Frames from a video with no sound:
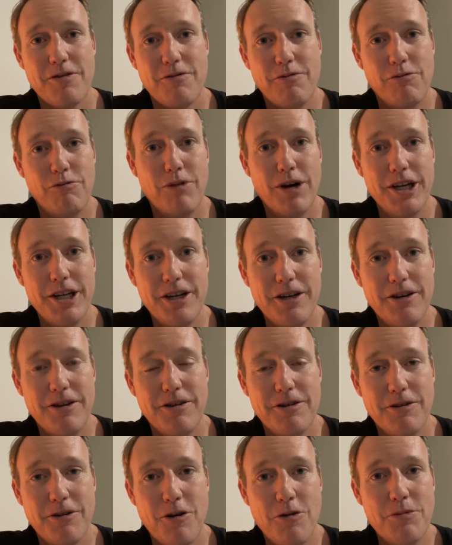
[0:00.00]
write
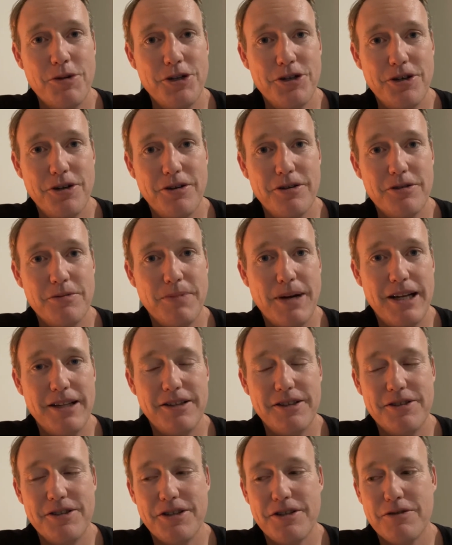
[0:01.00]
home insurance
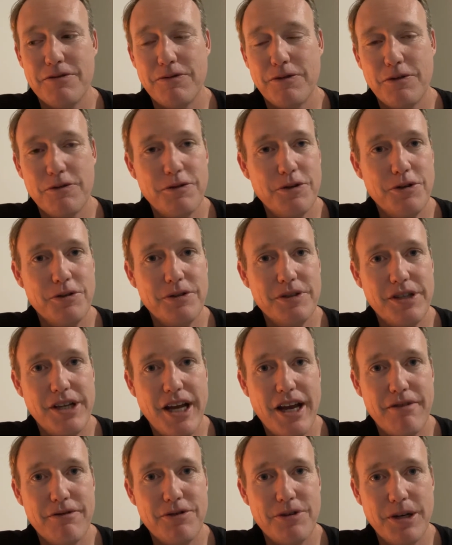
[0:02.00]
policies for folks that
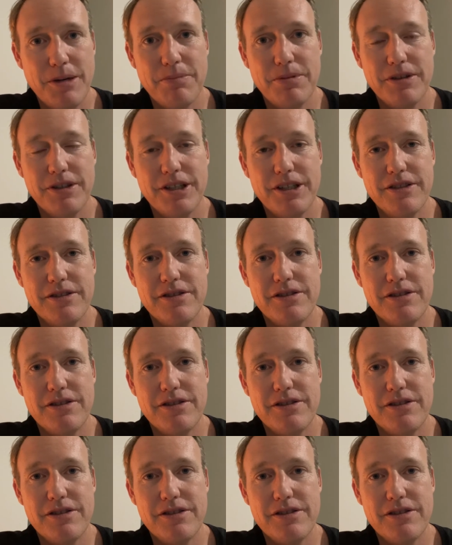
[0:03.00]
have trampolines.